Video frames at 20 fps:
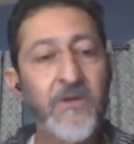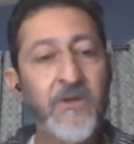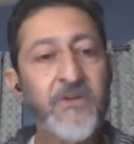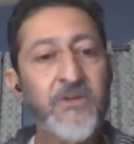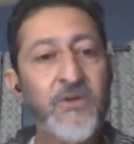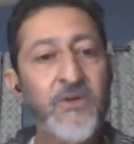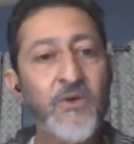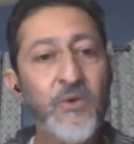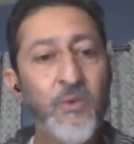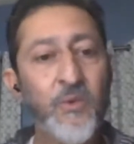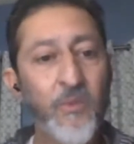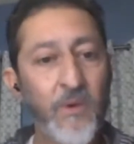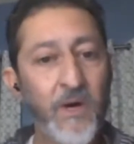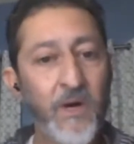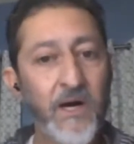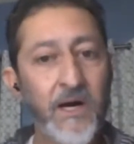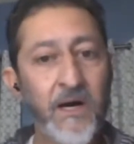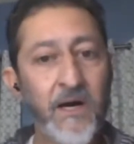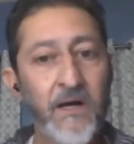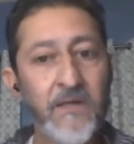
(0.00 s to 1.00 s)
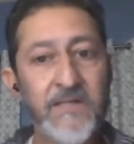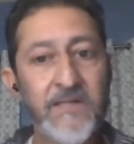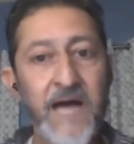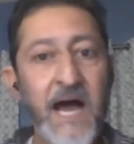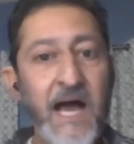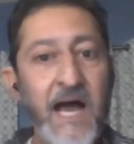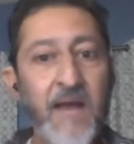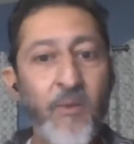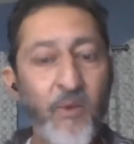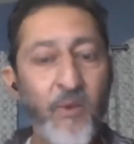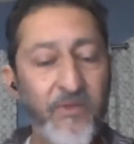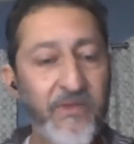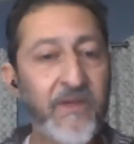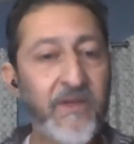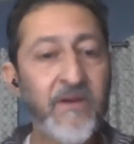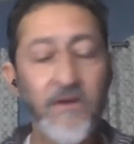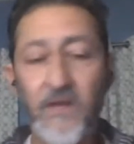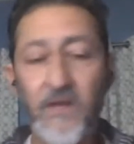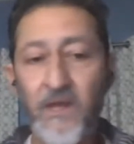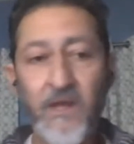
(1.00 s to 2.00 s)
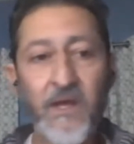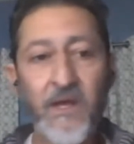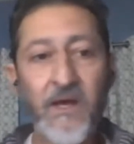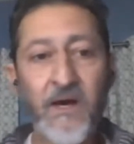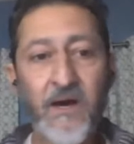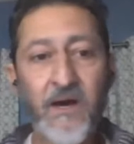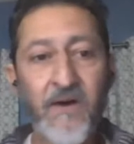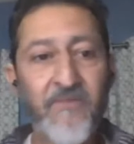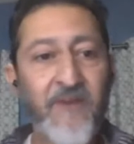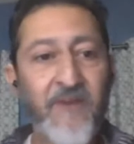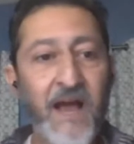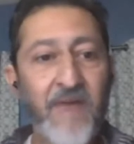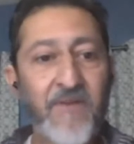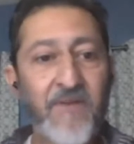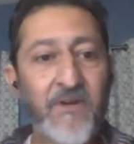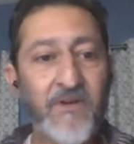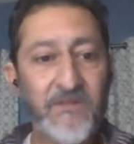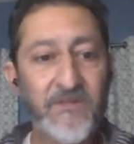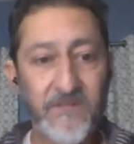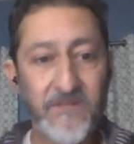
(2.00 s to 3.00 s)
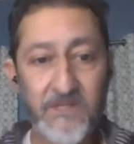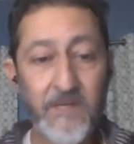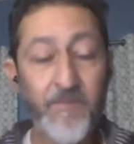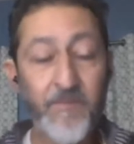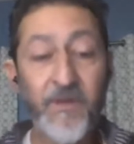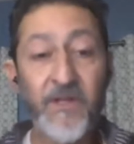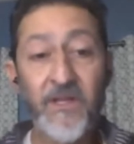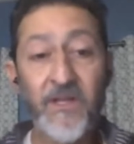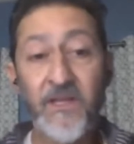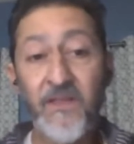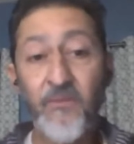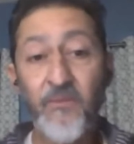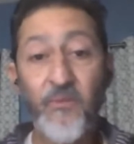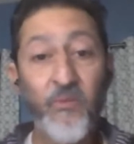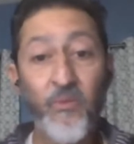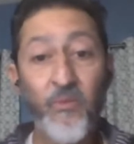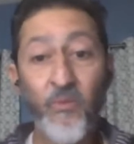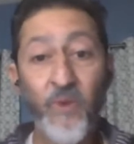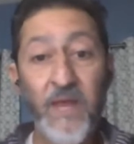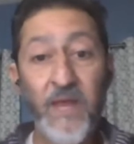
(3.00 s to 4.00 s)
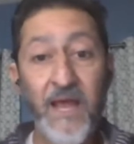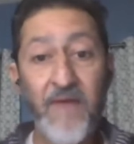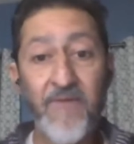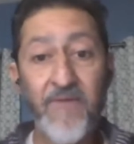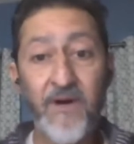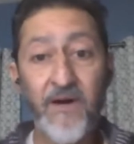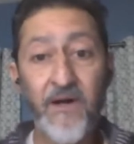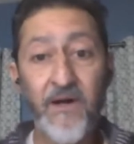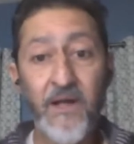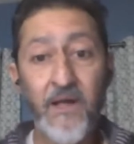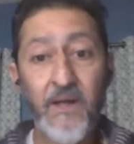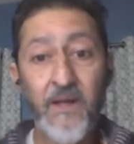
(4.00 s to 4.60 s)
do die within 5 years. Typically, we have a